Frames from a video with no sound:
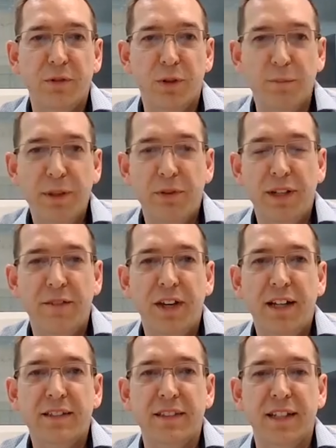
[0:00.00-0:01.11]
we want people to get
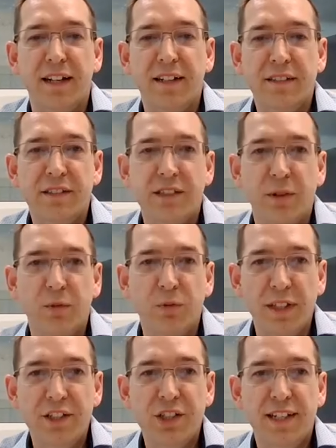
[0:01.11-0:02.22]
vaccinated, so we
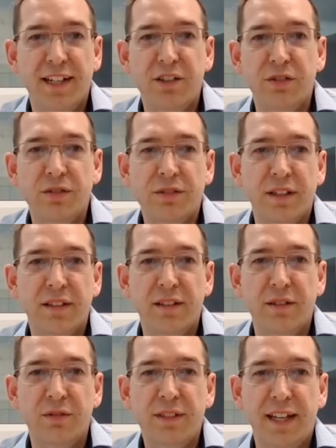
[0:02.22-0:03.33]
will educate you so that
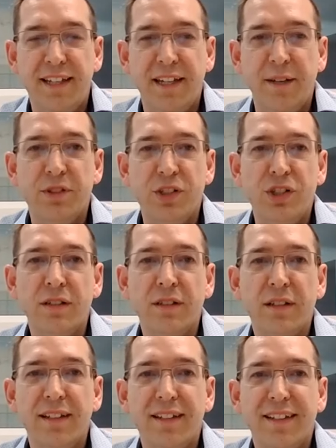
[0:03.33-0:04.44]
you take our position,